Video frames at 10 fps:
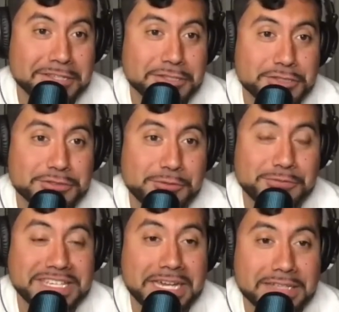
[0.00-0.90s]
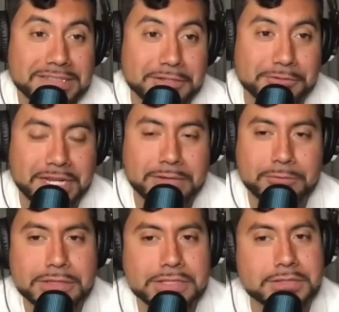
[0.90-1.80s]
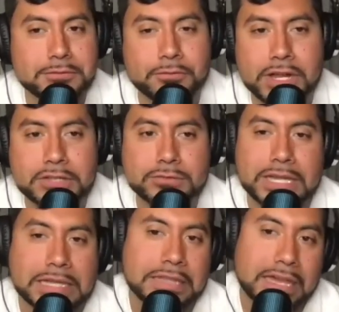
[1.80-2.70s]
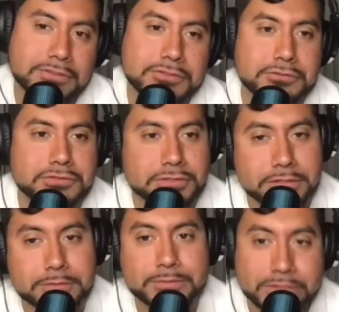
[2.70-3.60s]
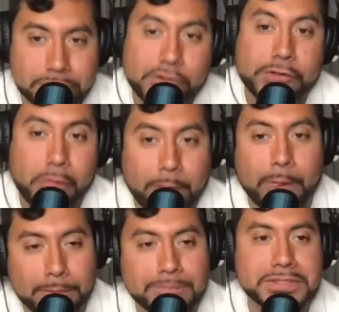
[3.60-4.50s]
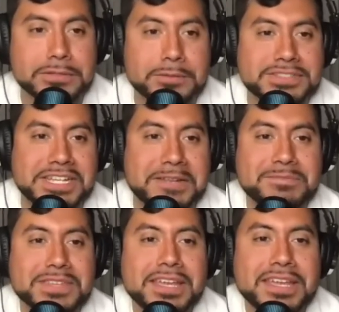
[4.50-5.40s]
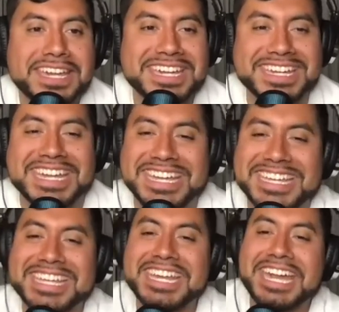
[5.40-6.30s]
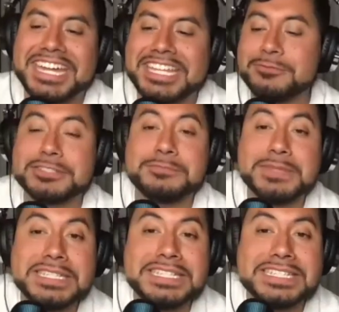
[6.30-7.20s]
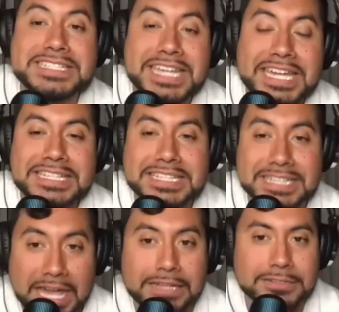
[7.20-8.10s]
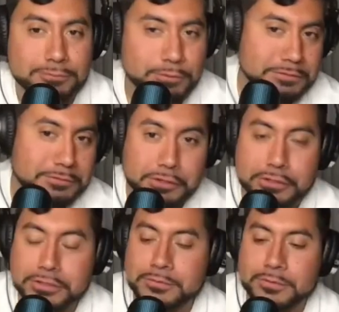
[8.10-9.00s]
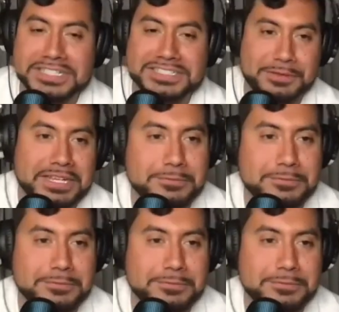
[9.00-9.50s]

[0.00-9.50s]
So when we got there, right, we looking fresh. We got nachos, Slurpees, you know what I'm saying? And it was me, Dane, and Alex, one of our good friends, right?